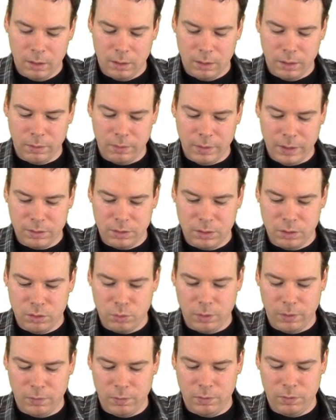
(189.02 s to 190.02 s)
Now that's the
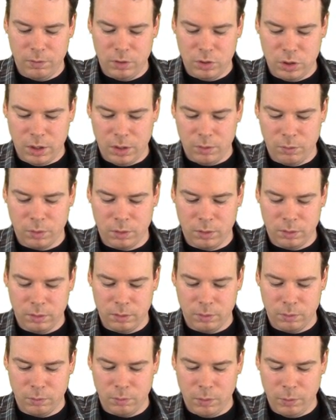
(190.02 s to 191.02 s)
derivative in
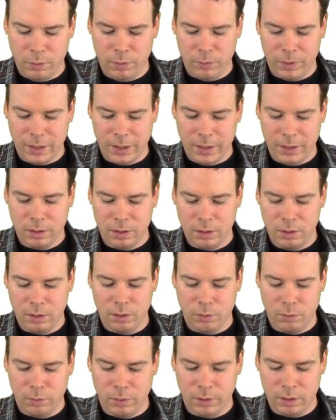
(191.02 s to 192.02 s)
general. What we would like to
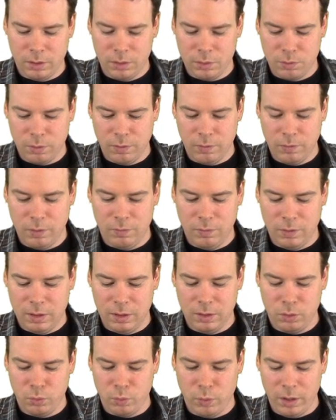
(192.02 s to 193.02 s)
know what the derivative
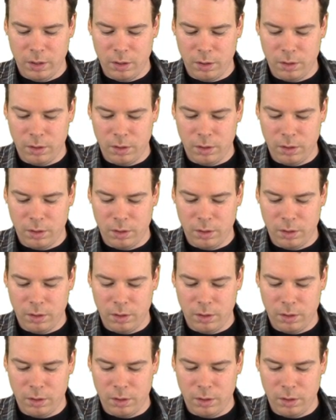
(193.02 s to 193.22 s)
is when